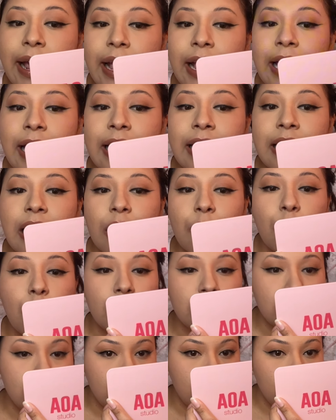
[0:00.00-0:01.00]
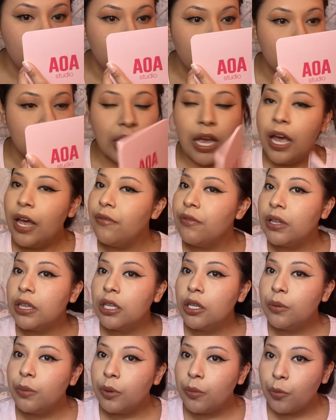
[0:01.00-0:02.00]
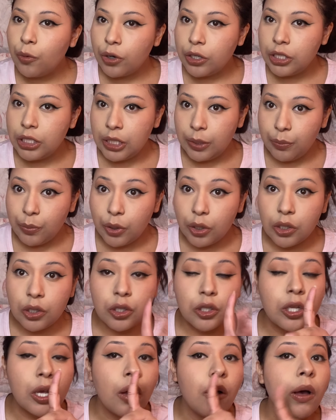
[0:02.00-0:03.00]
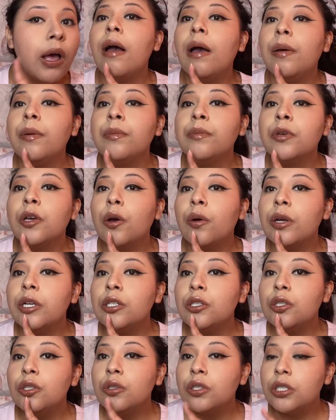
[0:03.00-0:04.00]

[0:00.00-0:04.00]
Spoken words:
and I want to just have a little bit more deeper, so I'm going to